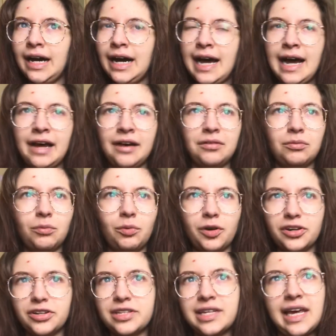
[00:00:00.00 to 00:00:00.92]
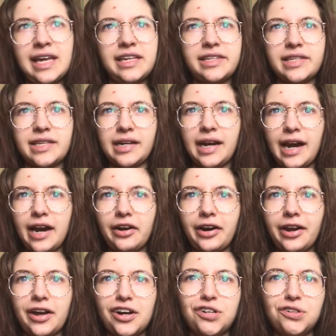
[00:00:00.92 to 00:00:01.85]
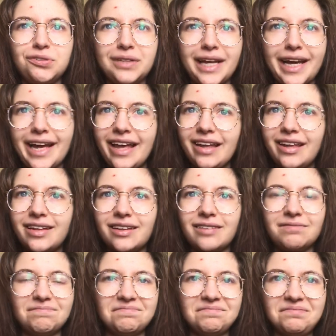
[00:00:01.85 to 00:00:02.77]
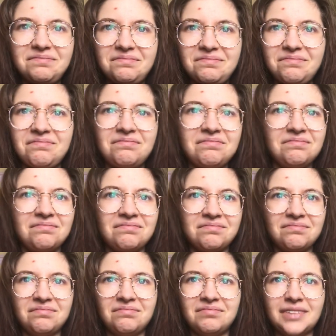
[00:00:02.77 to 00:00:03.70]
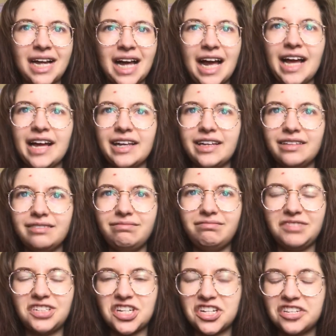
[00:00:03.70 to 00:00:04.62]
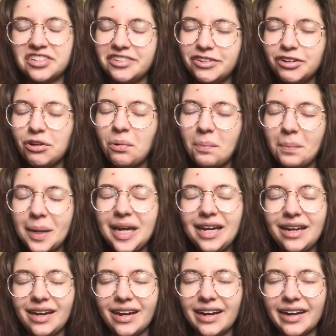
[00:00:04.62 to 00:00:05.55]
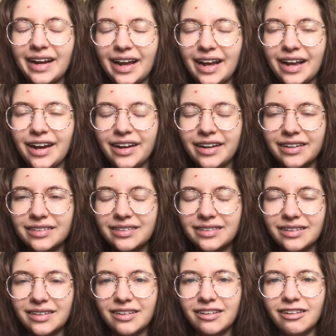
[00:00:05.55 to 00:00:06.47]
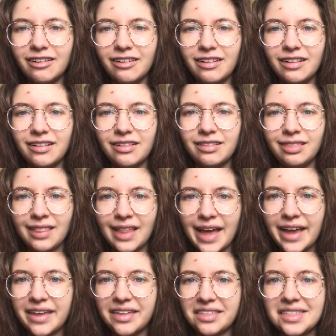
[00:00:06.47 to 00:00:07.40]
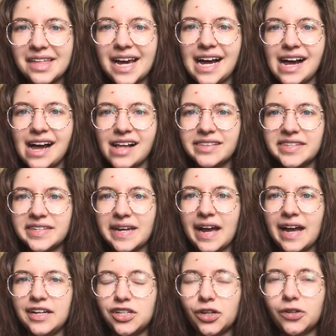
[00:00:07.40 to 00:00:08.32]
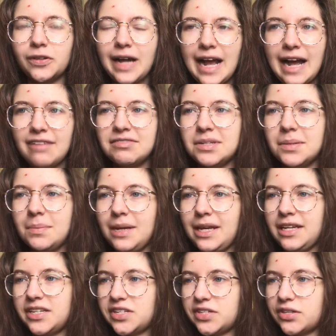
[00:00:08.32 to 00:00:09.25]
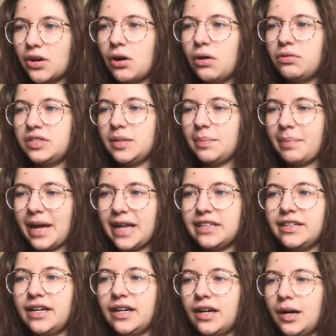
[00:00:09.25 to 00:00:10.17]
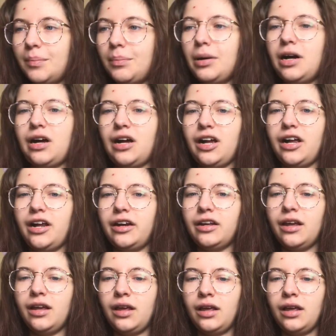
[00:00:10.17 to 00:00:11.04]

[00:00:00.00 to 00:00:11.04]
at worst case scenario, like, I can just do me, and I like that I don't have to be so dependent upon